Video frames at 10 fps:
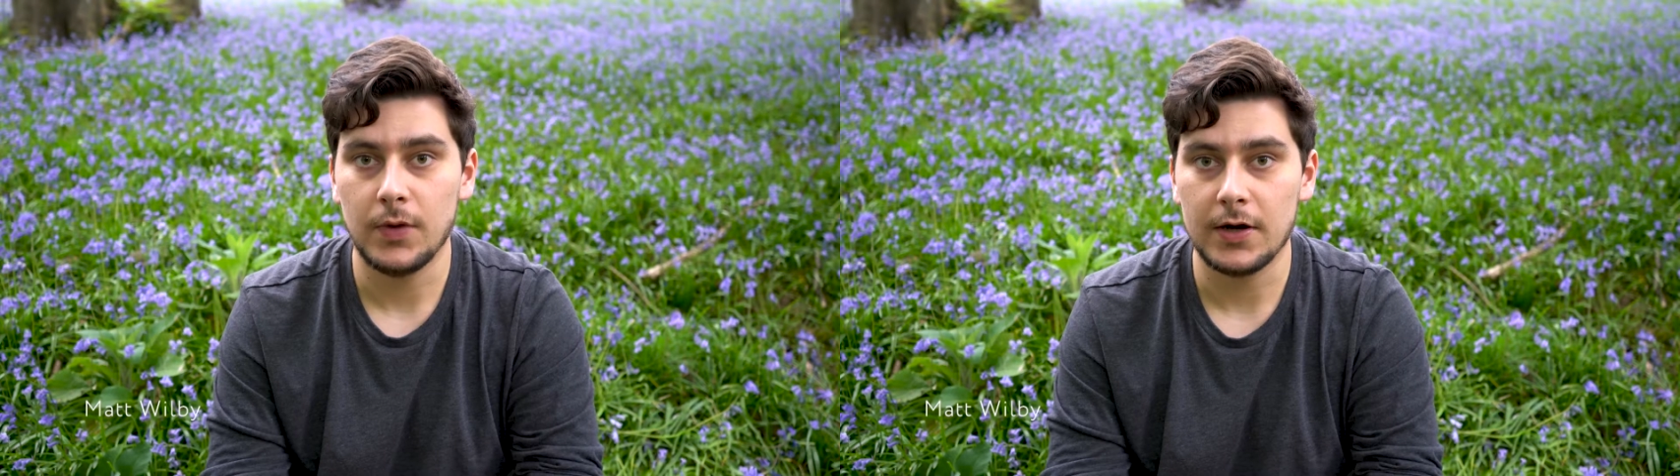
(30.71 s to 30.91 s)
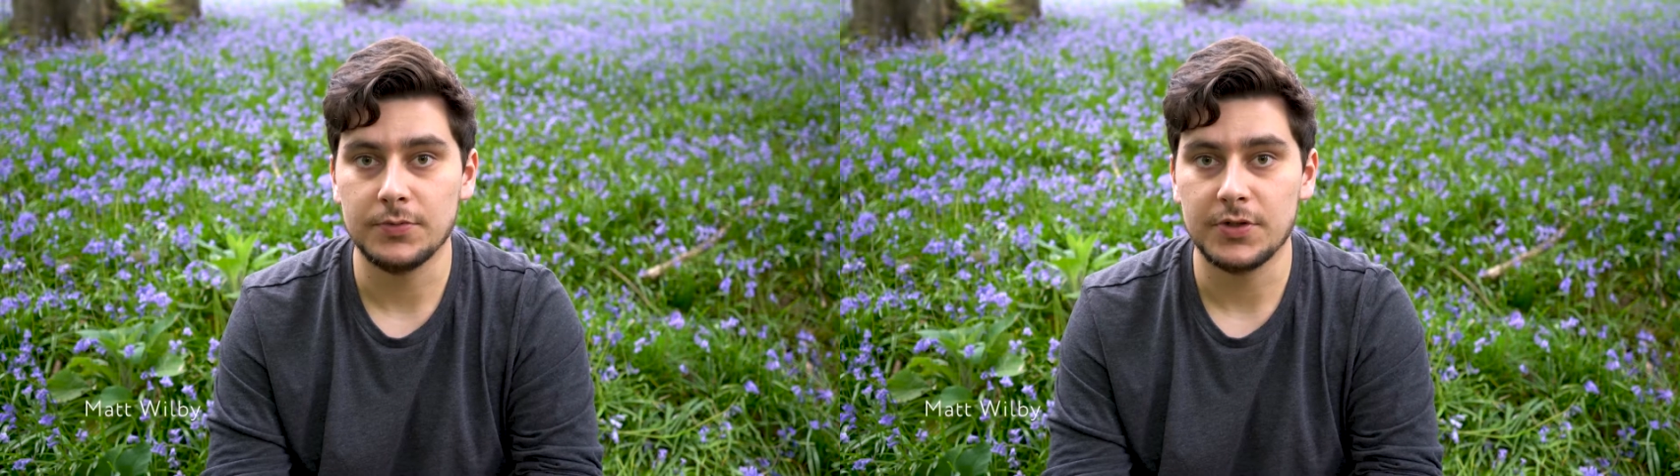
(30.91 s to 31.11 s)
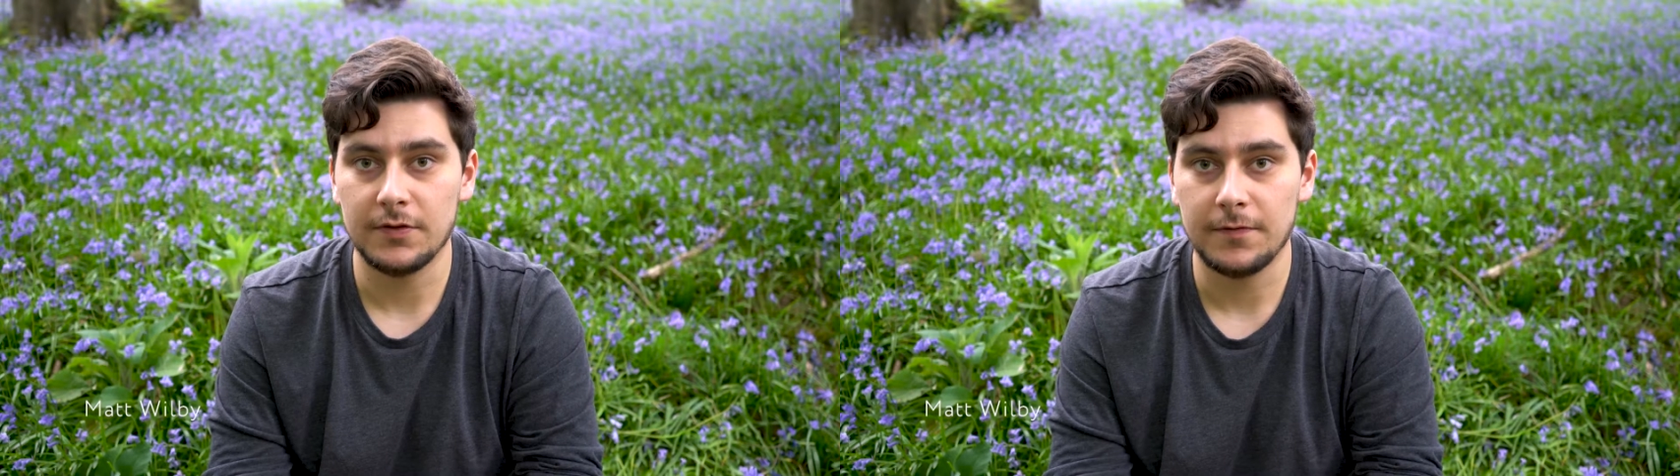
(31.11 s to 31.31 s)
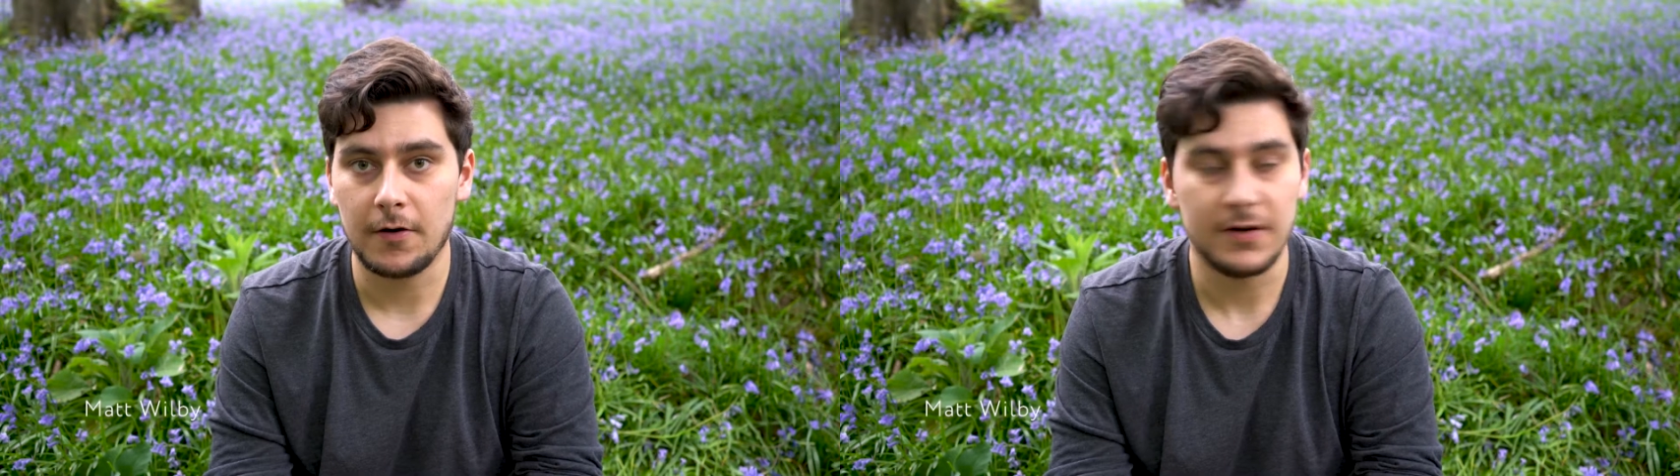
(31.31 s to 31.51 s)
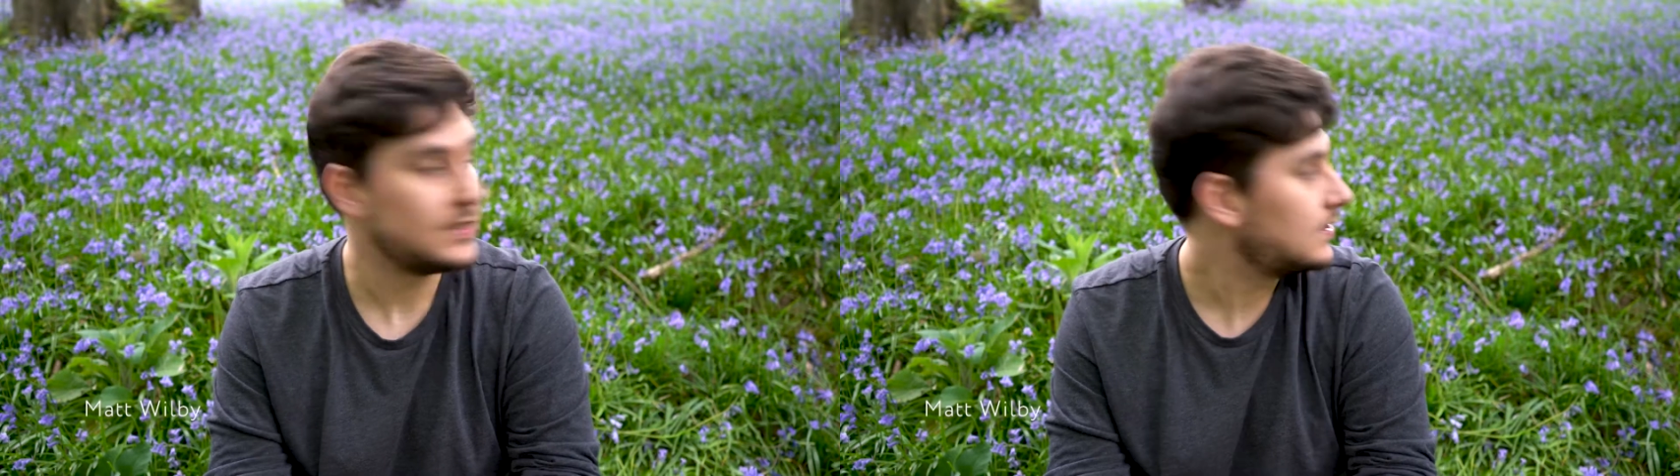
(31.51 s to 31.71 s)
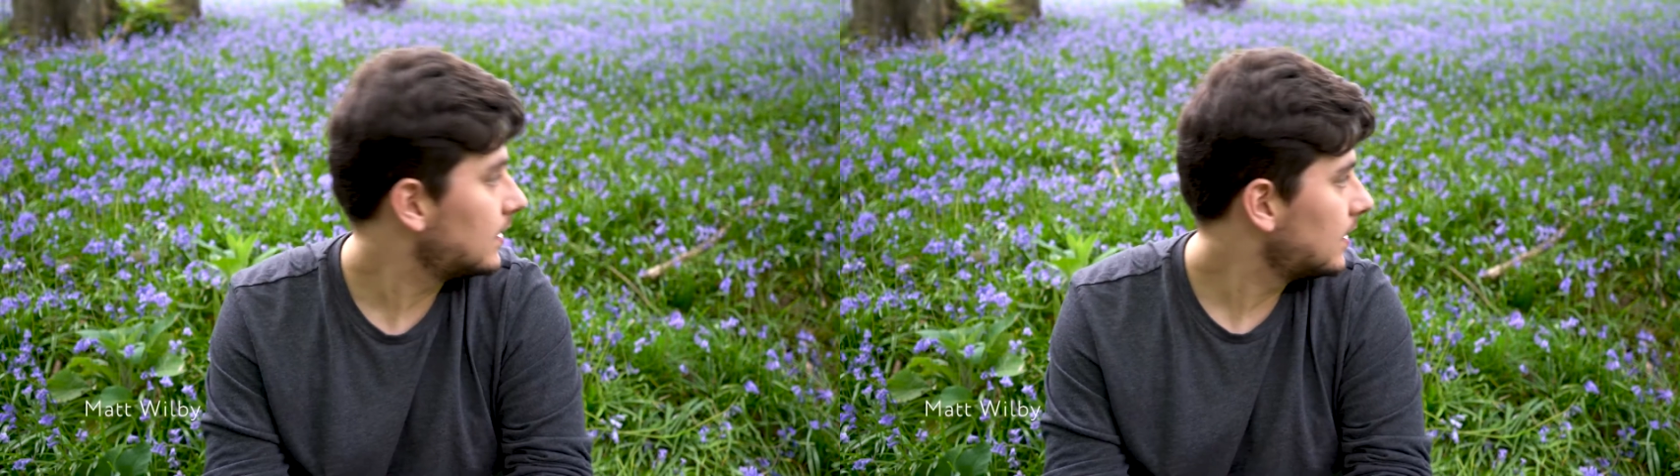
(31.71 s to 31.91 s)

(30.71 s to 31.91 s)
welcome to the forest